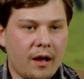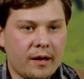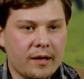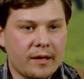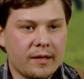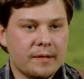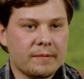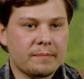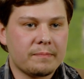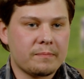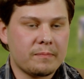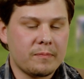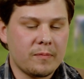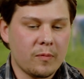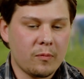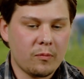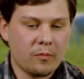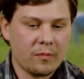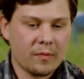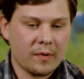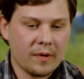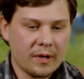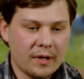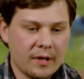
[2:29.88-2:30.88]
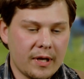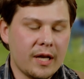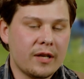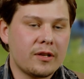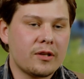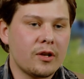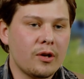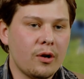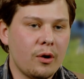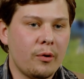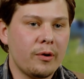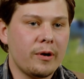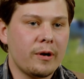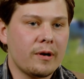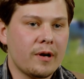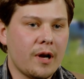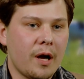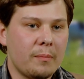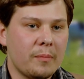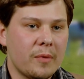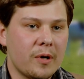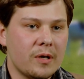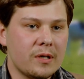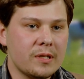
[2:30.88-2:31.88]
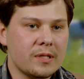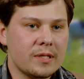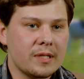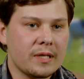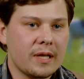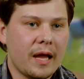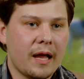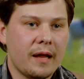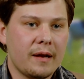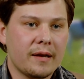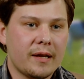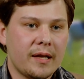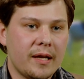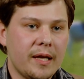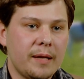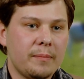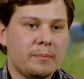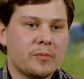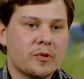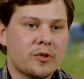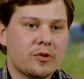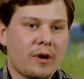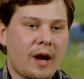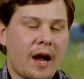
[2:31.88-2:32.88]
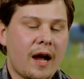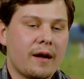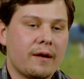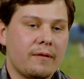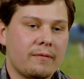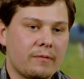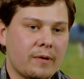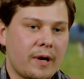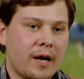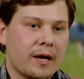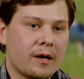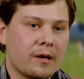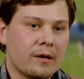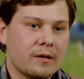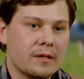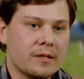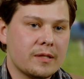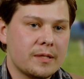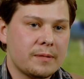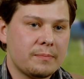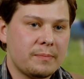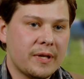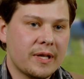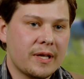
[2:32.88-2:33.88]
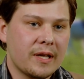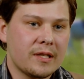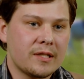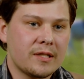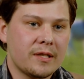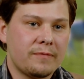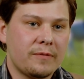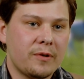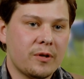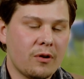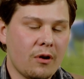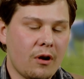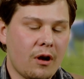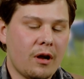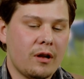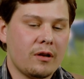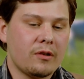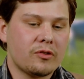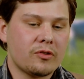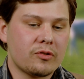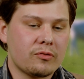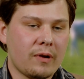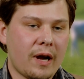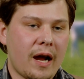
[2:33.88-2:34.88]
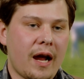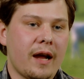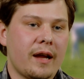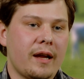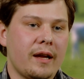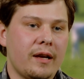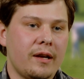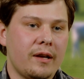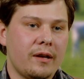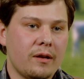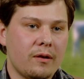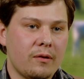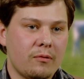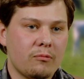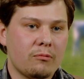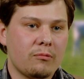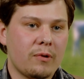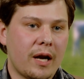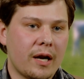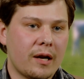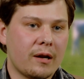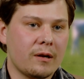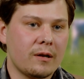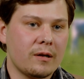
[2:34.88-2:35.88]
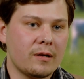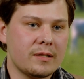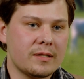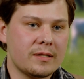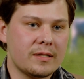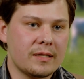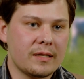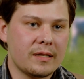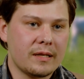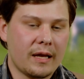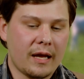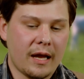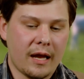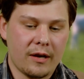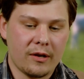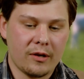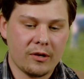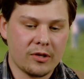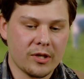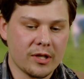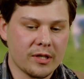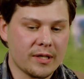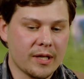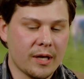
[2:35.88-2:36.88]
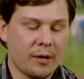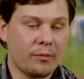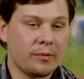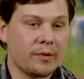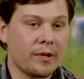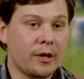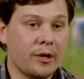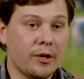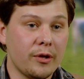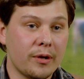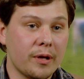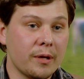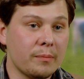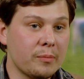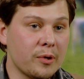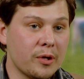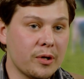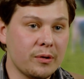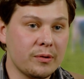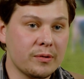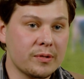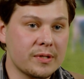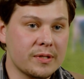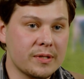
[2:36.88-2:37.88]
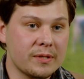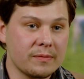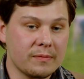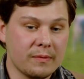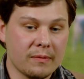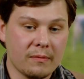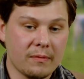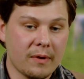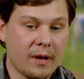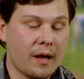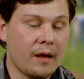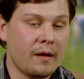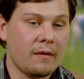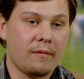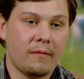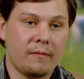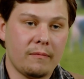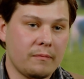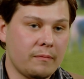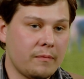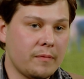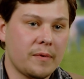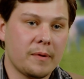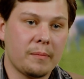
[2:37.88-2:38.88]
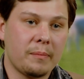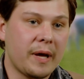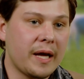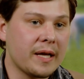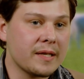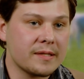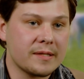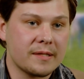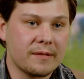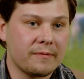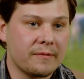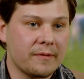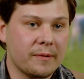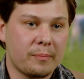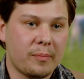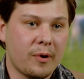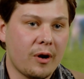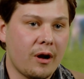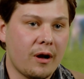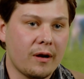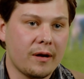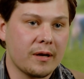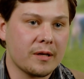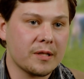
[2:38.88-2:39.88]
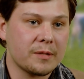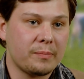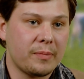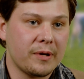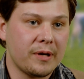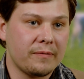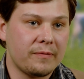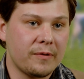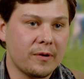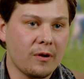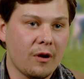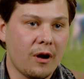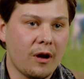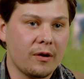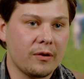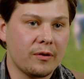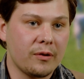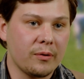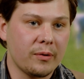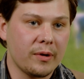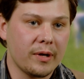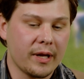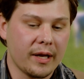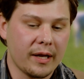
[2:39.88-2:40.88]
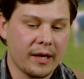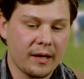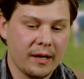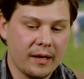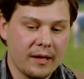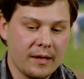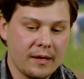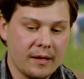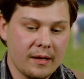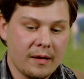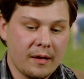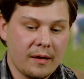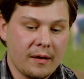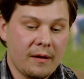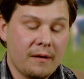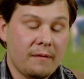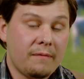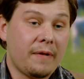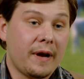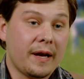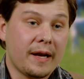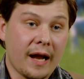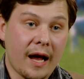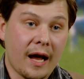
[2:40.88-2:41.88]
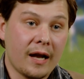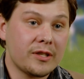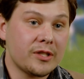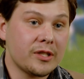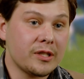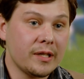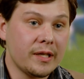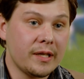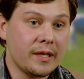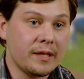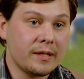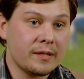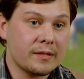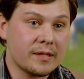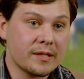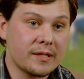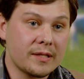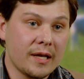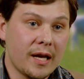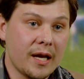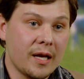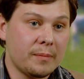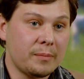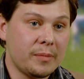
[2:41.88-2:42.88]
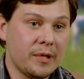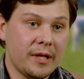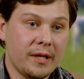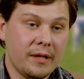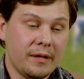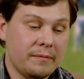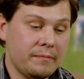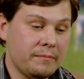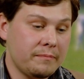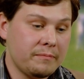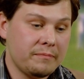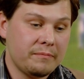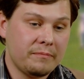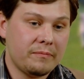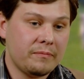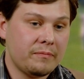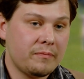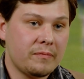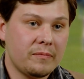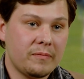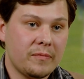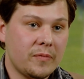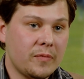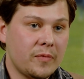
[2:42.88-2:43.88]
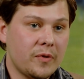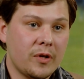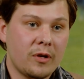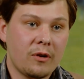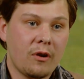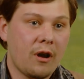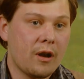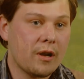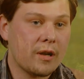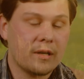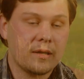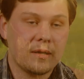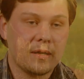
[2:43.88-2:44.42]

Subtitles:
to get to know your numbers and keep track of records, because if you're not tracking records and you're just out there, you can produce the best of the products, but if you're not doing it financially sustainably, you're not going to